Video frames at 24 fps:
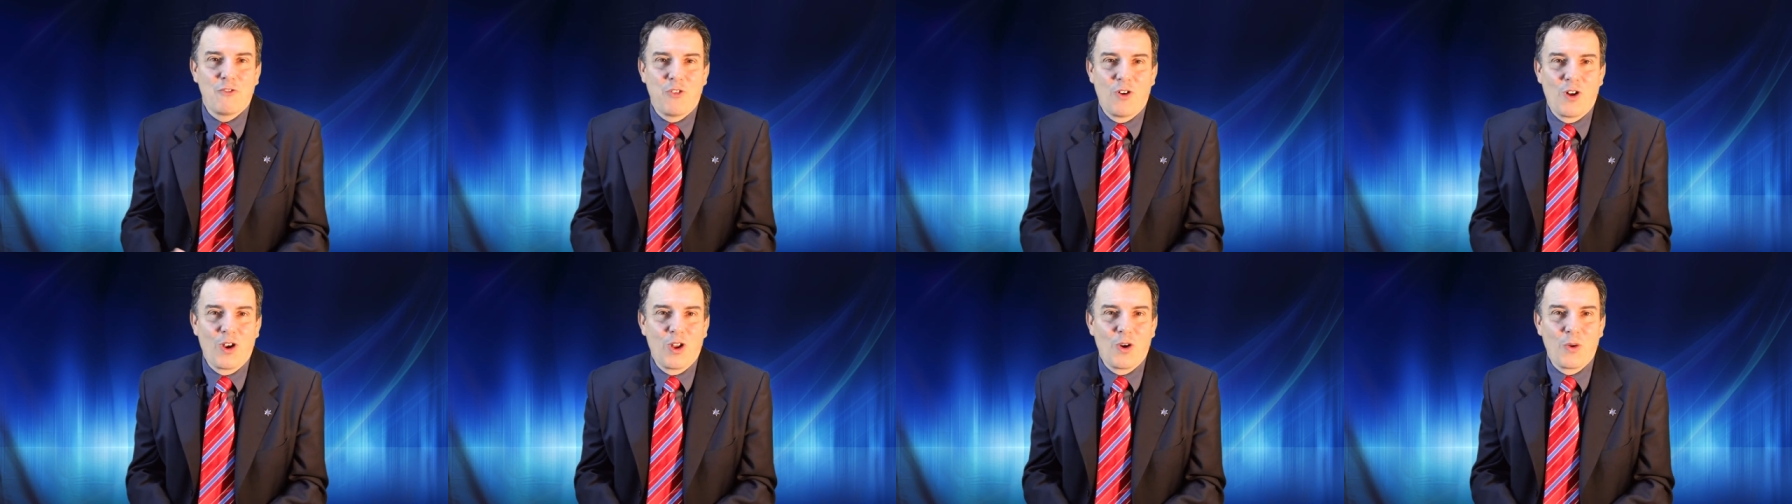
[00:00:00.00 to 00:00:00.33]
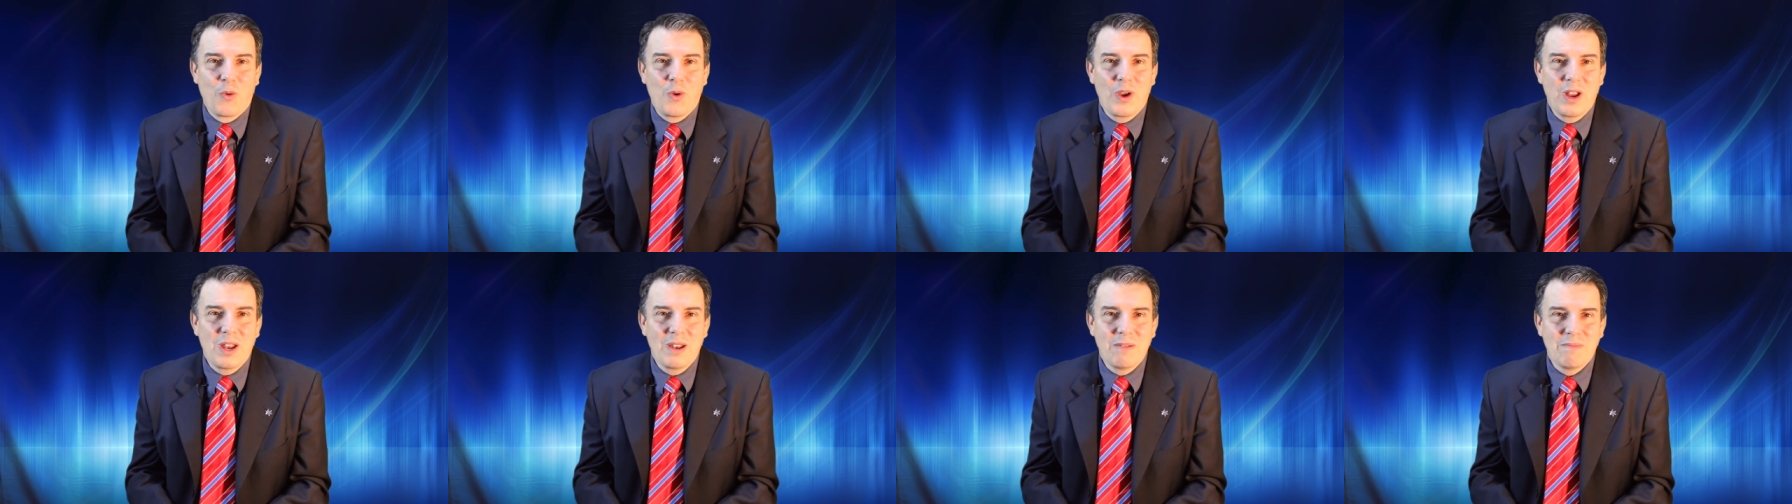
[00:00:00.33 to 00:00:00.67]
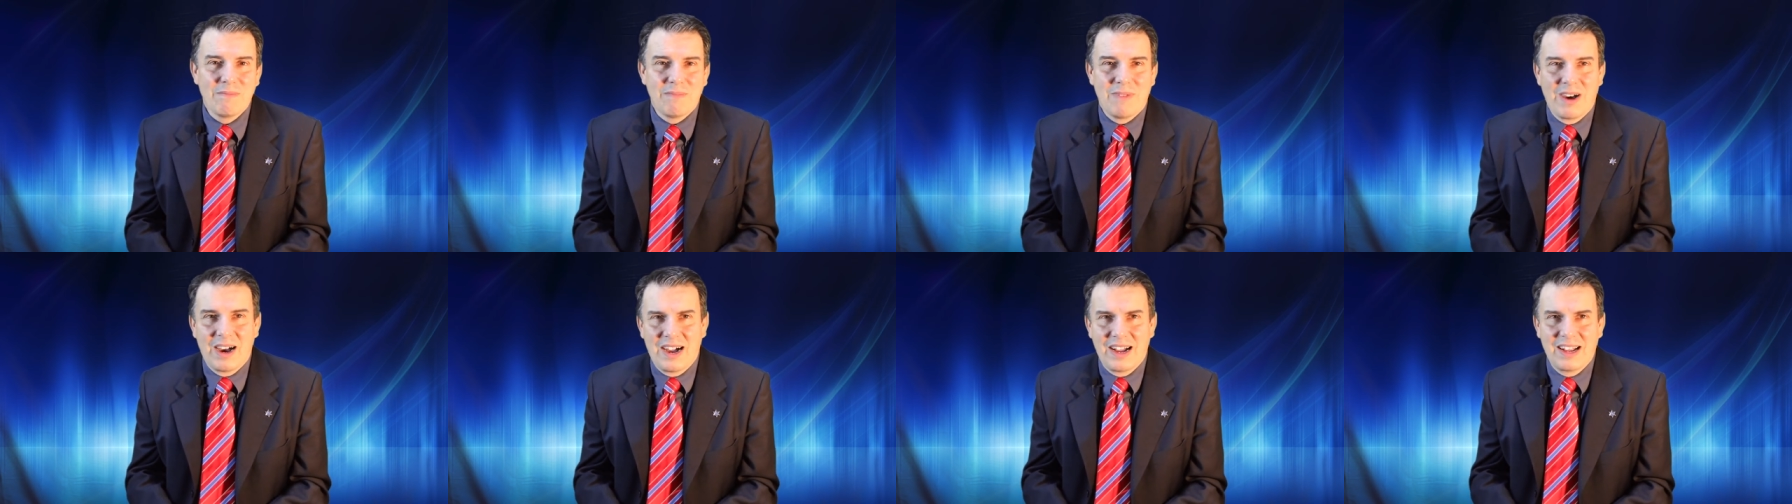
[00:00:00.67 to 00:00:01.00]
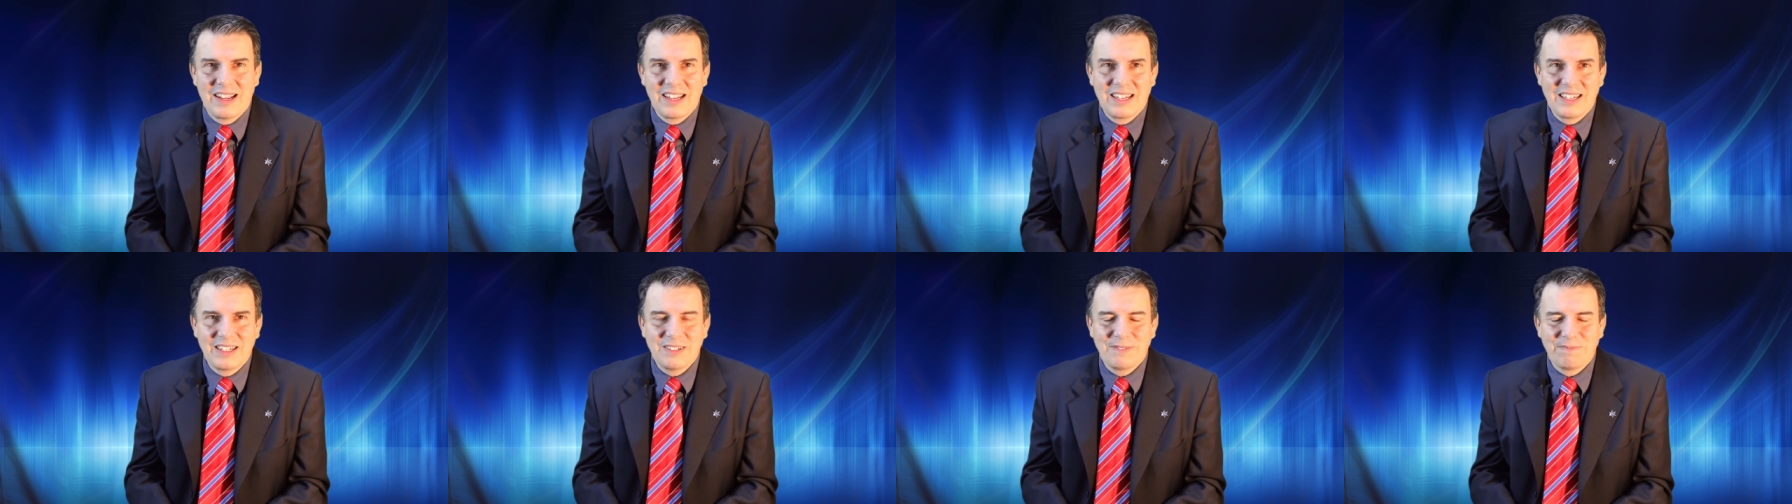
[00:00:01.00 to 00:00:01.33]
following
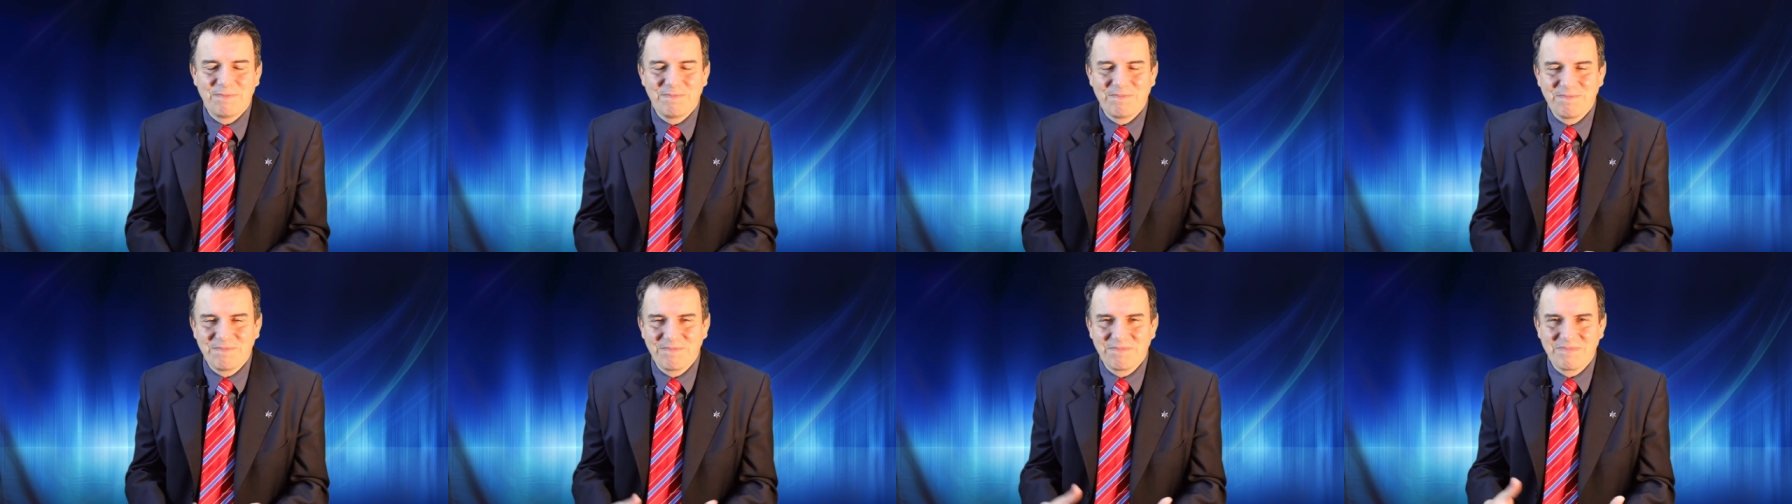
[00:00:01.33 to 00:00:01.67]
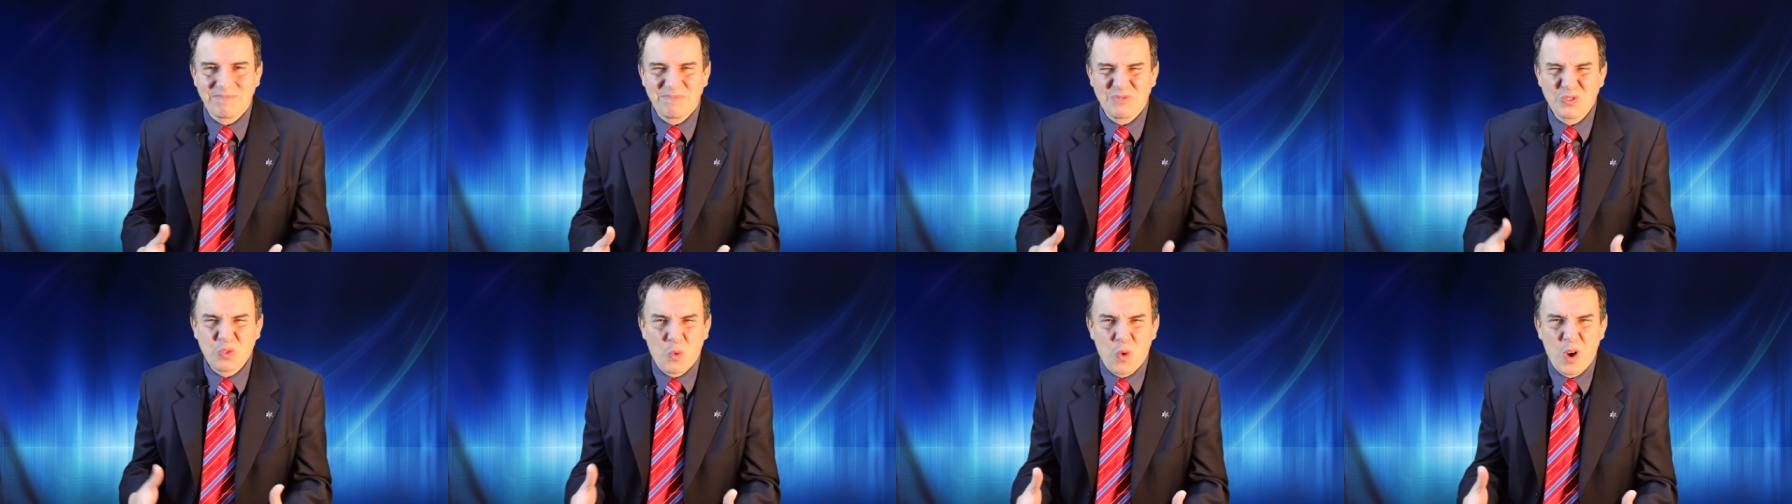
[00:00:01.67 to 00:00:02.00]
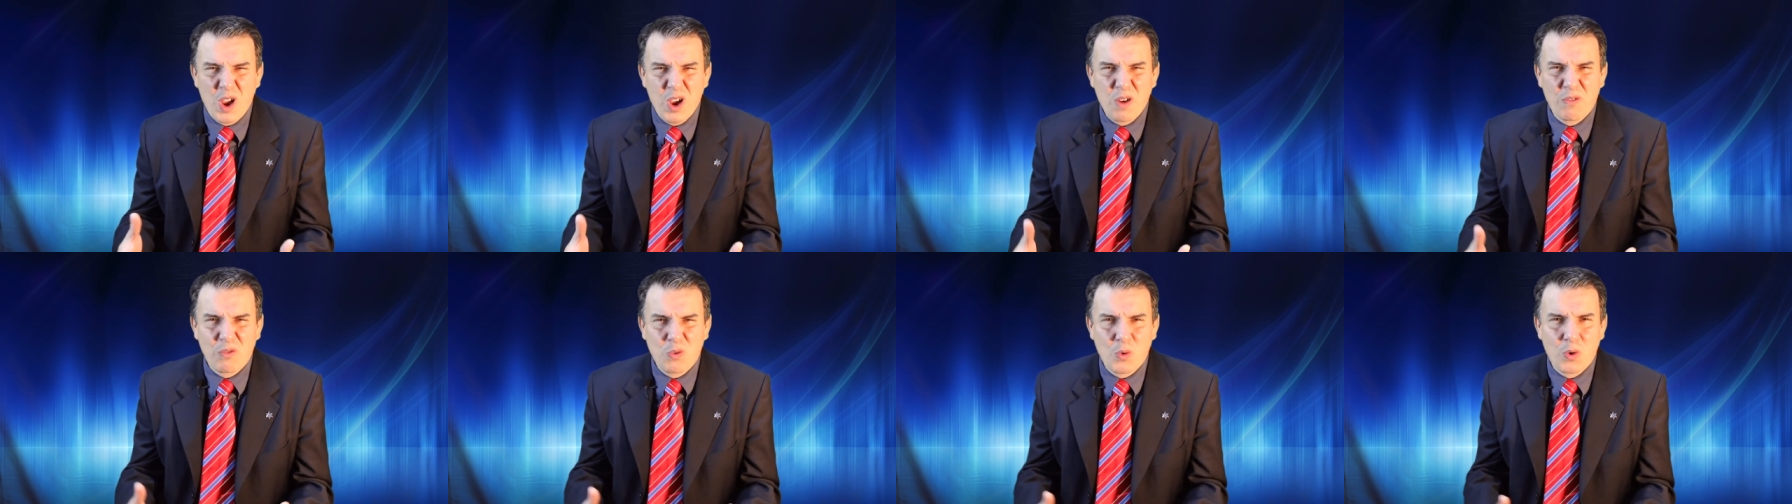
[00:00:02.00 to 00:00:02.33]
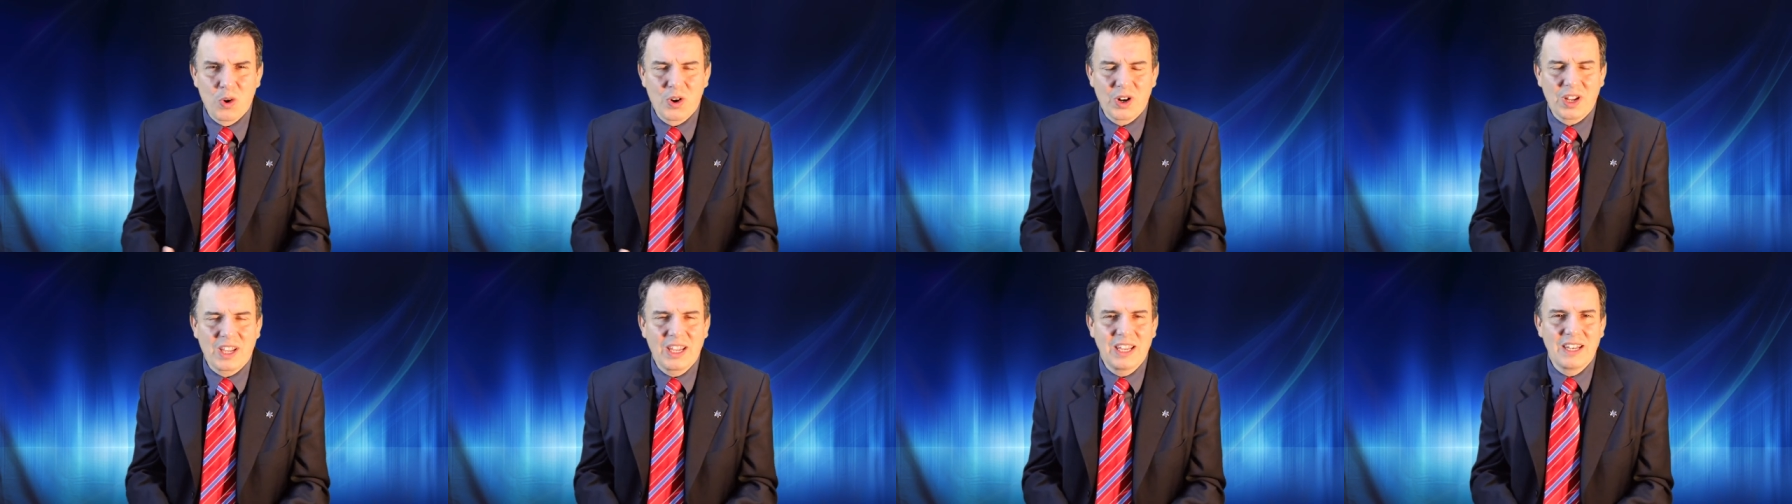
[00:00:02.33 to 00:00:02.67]
my way of
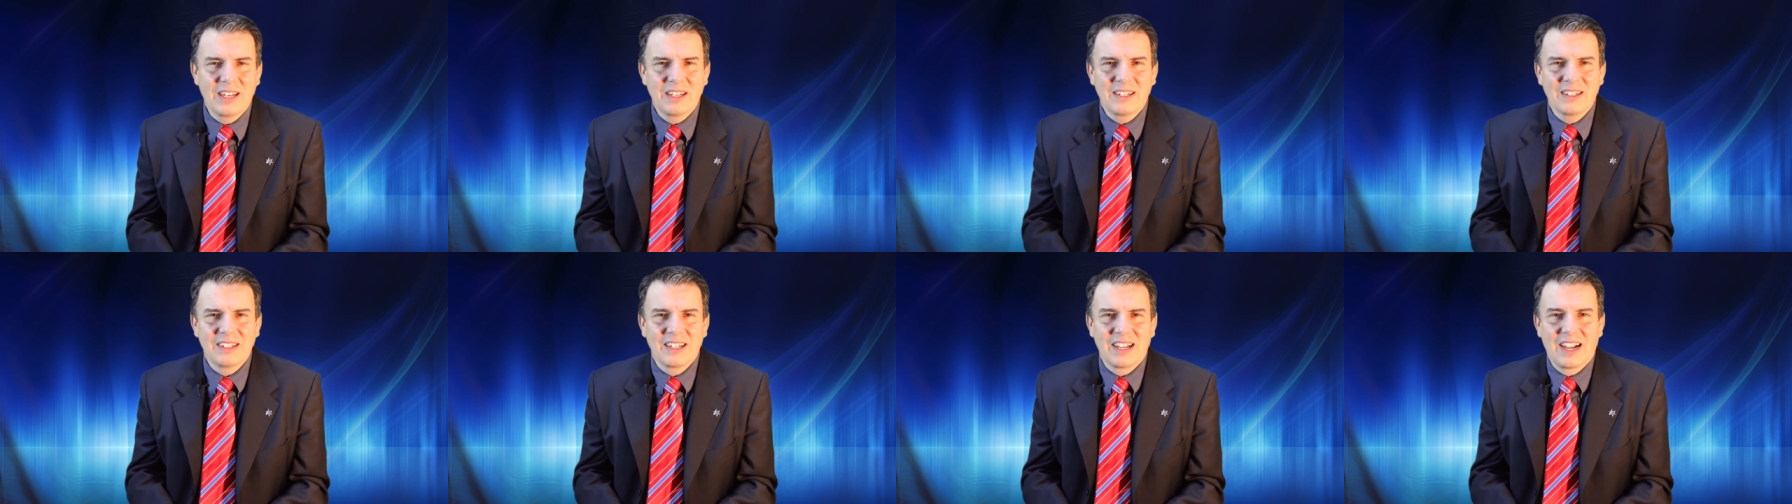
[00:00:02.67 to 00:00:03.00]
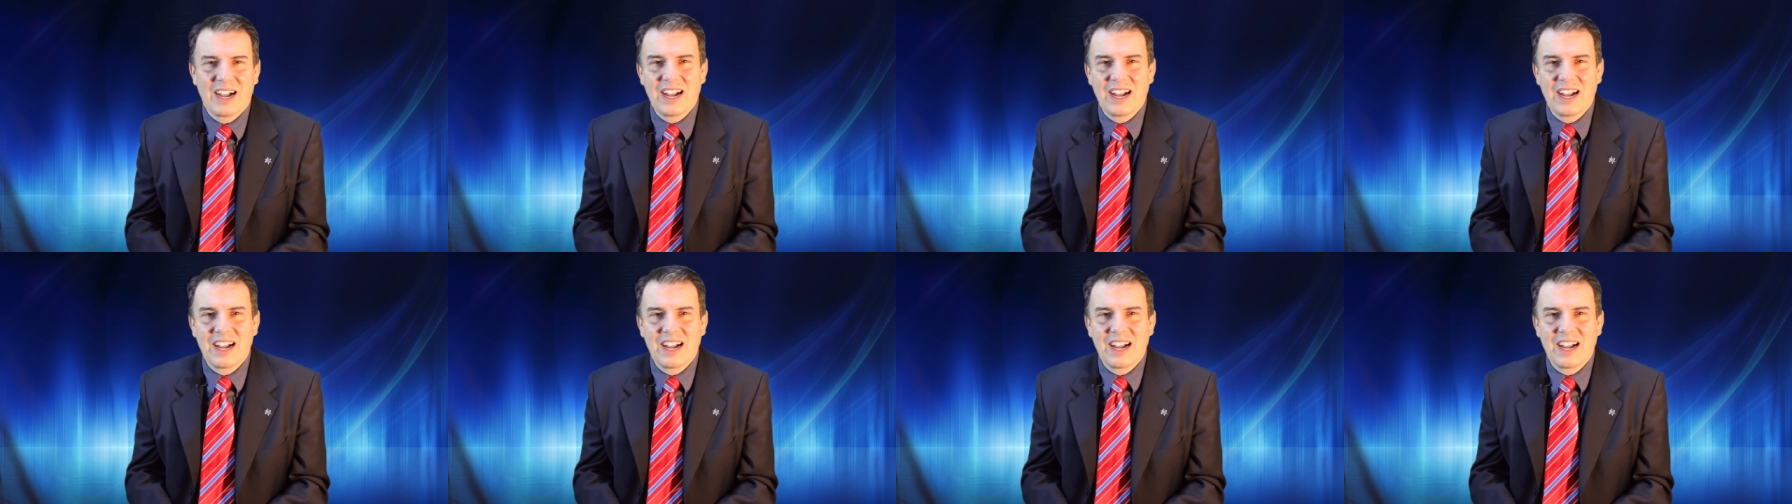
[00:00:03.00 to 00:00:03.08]
working,